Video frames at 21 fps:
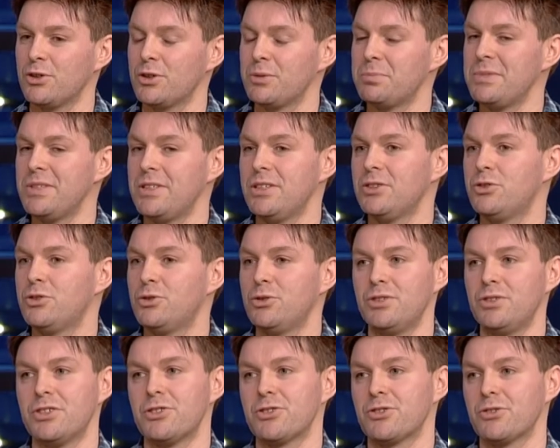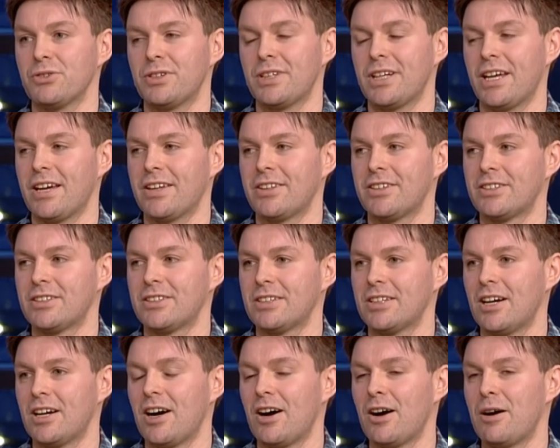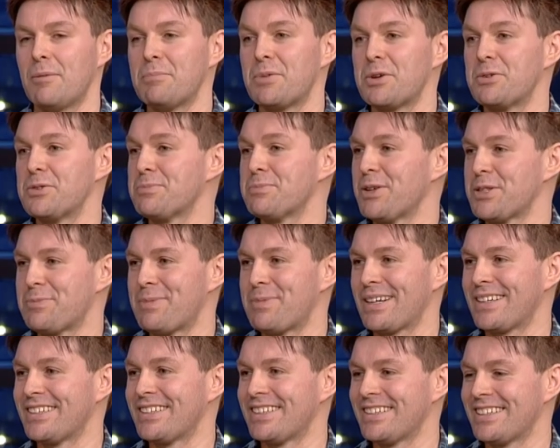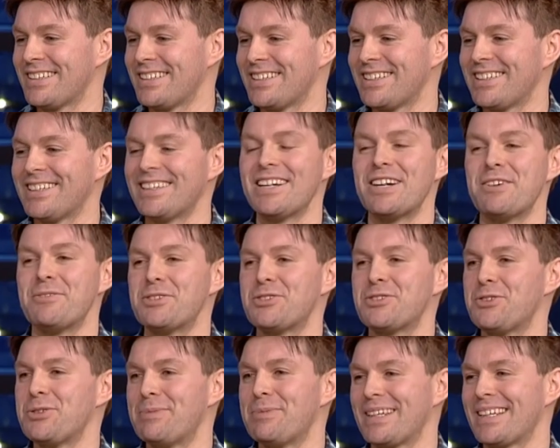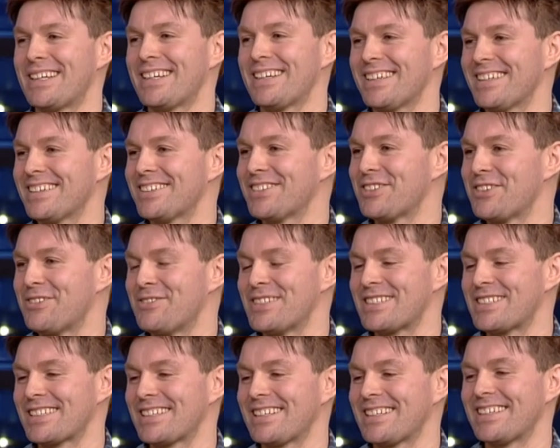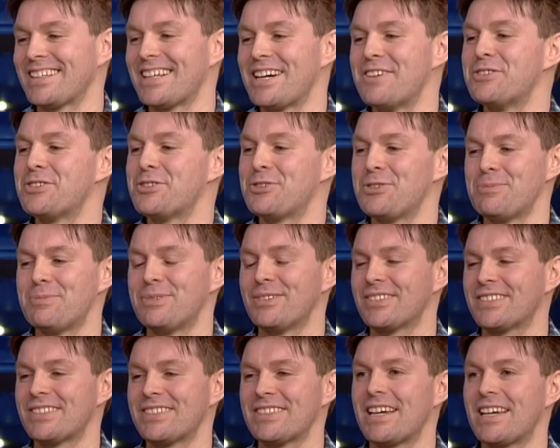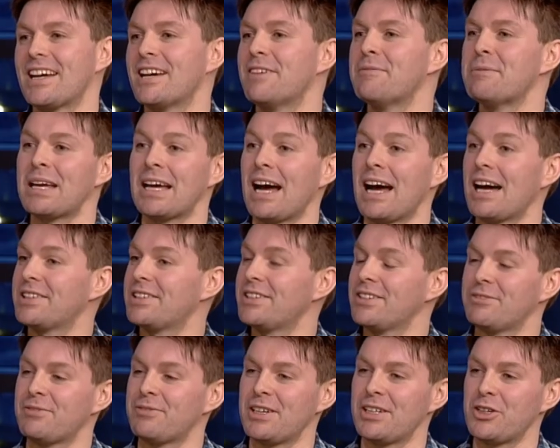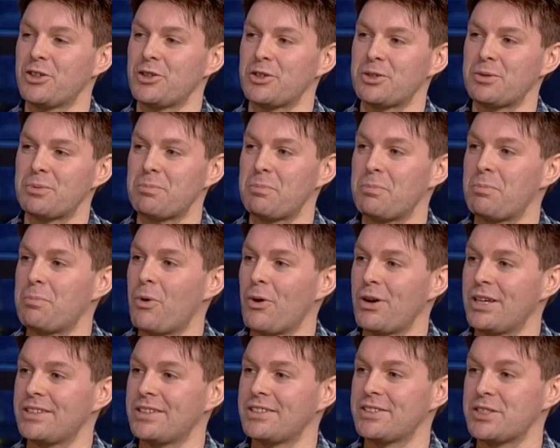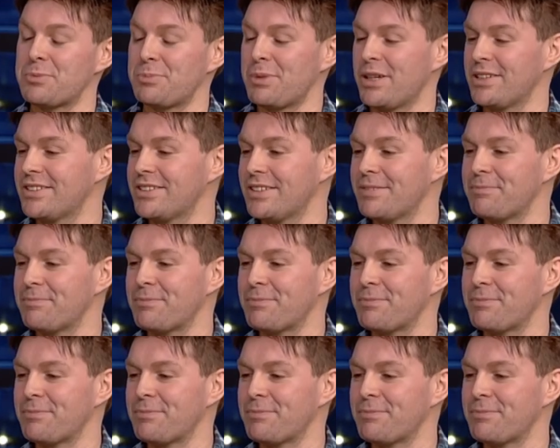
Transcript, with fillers: me two years altogether, okay. Um, but it was much bigger. Uh, it was too big. So really? It was, uh, it was two books, yeah. I had to find a good point to split it